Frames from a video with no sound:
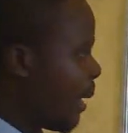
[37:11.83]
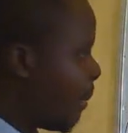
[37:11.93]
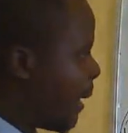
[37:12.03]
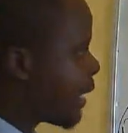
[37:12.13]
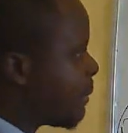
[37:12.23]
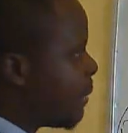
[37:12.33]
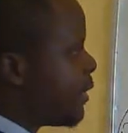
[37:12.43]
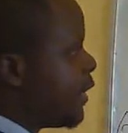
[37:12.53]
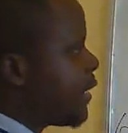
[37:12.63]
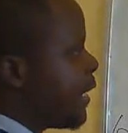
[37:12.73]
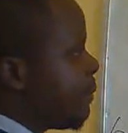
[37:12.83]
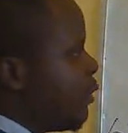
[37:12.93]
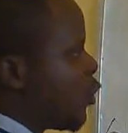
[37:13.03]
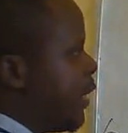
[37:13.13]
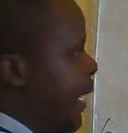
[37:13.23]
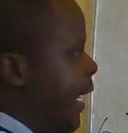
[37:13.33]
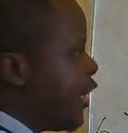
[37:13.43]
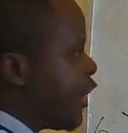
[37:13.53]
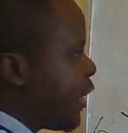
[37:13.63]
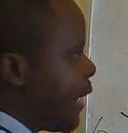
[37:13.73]
Maximum distance between
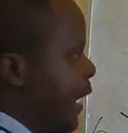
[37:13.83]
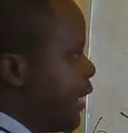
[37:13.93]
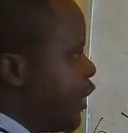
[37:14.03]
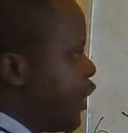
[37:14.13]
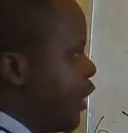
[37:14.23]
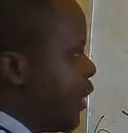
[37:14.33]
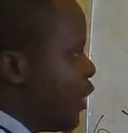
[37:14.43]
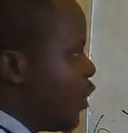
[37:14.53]
h and g.